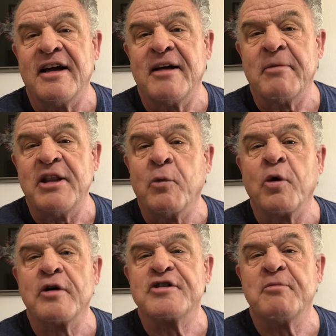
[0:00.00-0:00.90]
May the
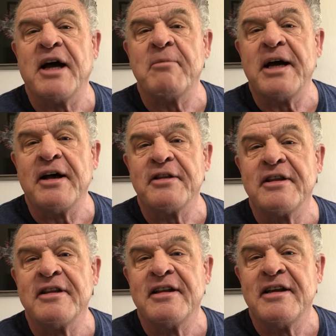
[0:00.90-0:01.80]
words of my mouth,
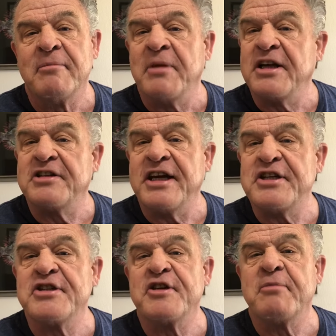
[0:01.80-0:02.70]

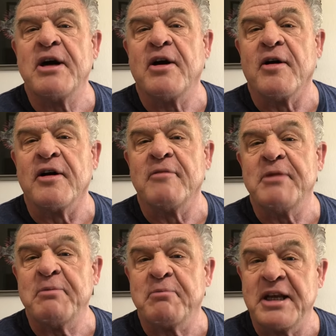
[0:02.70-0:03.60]
meditations of my heart,
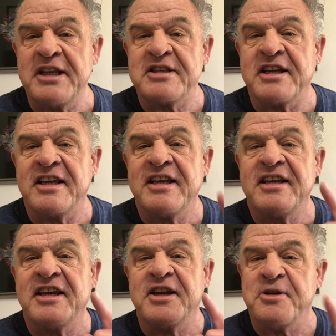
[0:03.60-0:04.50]
be pleasing
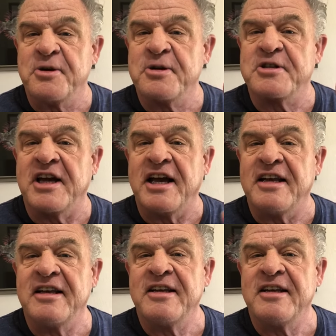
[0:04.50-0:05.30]
in your sight,